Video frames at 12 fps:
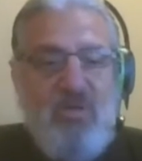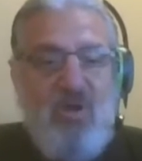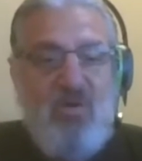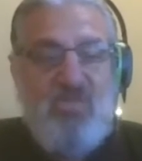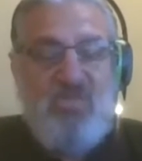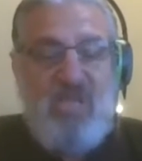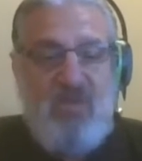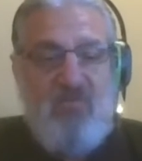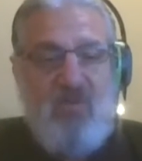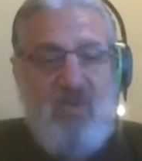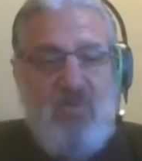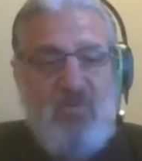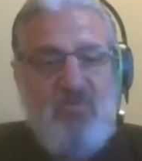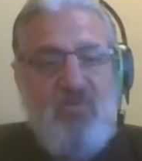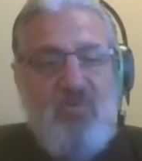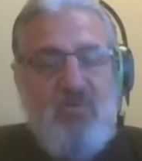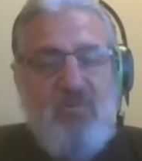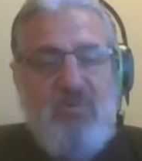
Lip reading: our SAN volume controller.